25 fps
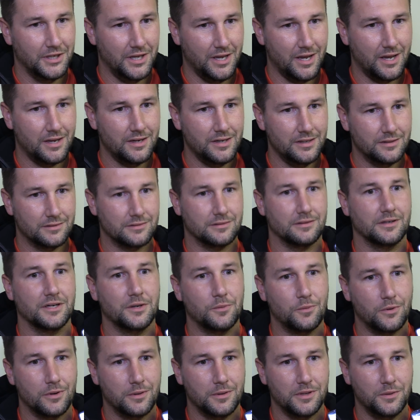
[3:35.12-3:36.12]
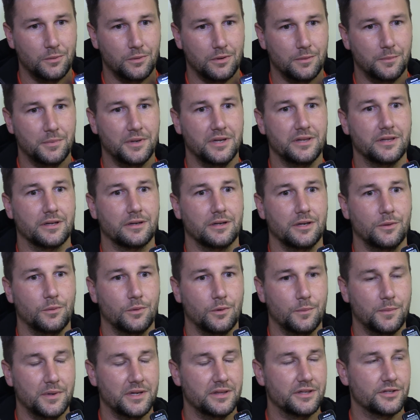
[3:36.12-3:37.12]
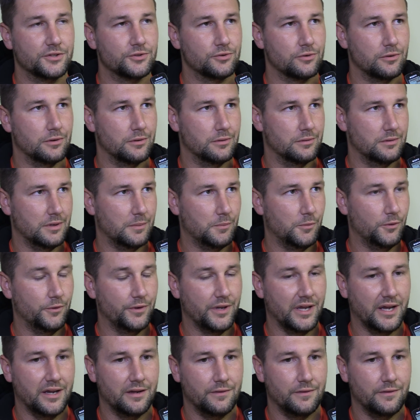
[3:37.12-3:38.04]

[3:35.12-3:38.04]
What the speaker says: Yeah, it is. You want to be in the draw on Monday.